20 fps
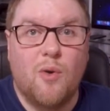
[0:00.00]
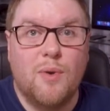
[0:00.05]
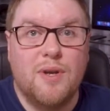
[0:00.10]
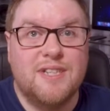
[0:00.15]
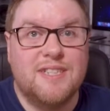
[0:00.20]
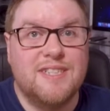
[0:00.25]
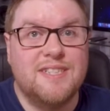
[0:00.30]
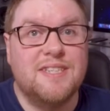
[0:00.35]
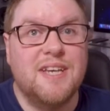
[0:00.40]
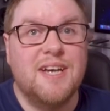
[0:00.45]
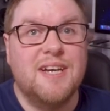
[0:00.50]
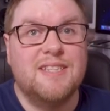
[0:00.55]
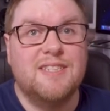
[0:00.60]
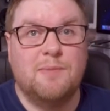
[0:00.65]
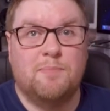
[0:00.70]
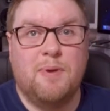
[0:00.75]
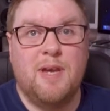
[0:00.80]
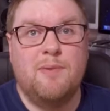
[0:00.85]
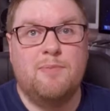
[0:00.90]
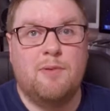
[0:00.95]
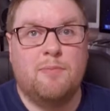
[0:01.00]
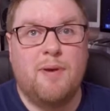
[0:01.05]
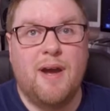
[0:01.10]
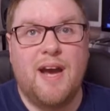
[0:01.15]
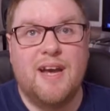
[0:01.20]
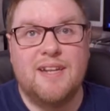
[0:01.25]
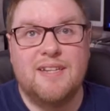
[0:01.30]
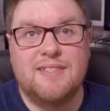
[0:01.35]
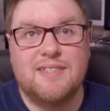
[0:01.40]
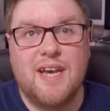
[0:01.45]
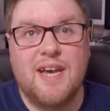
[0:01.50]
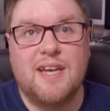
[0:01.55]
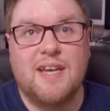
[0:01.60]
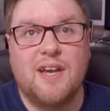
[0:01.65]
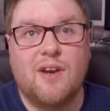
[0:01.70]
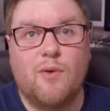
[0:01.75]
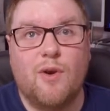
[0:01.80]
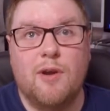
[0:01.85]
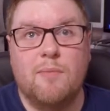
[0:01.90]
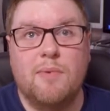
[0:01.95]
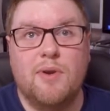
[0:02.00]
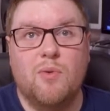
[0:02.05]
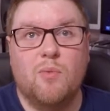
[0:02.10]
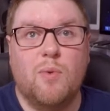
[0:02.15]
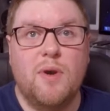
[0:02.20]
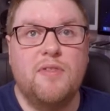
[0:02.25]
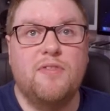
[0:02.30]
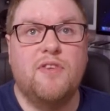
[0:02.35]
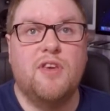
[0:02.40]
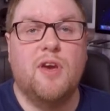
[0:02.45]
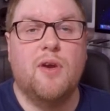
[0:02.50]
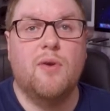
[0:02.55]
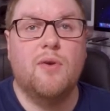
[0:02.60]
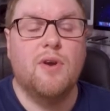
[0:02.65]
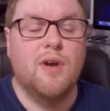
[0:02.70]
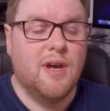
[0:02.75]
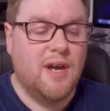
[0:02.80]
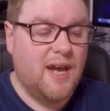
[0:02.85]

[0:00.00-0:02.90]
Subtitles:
which is to be prepared and take equipment with you.